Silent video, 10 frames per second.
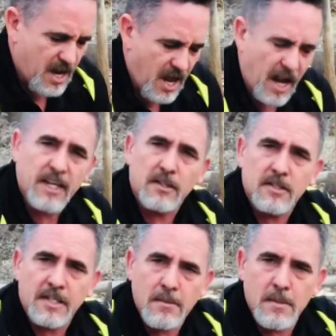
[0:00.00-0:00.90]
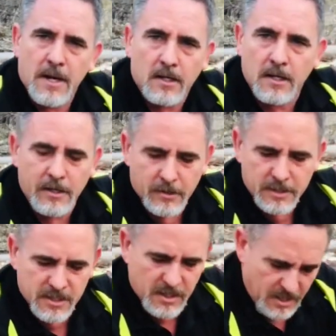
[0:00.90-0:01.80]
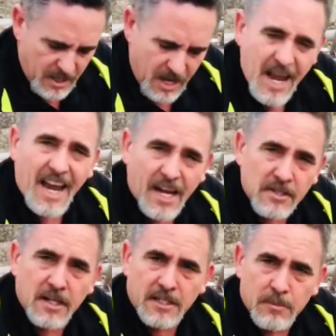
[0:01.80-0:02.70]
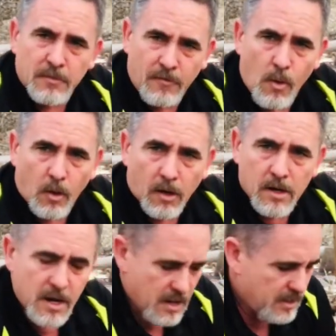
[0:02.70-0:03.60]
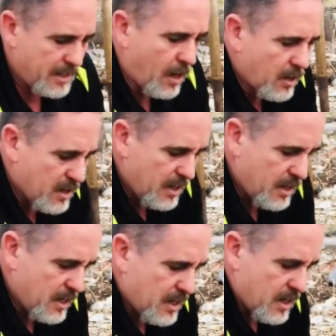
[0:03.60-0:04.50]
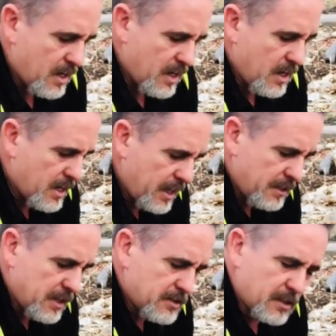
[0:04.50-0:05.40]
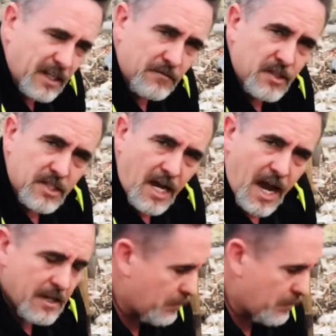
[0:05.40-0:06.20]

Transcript: I get the same amount of clearance as I did before. Now, it doesn't lift the side up